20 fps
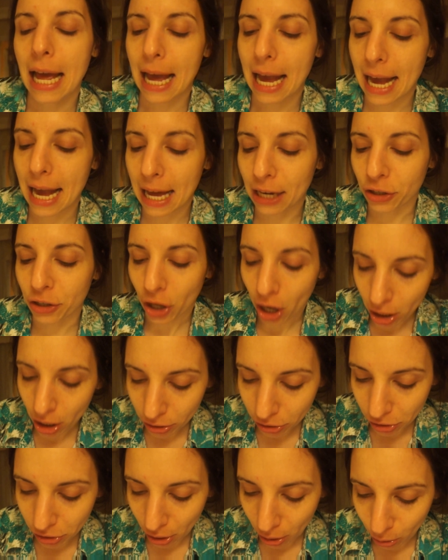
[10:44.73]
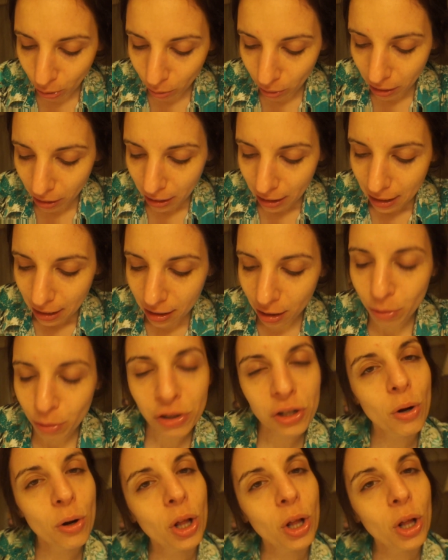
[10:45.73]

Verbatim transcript: And also there was no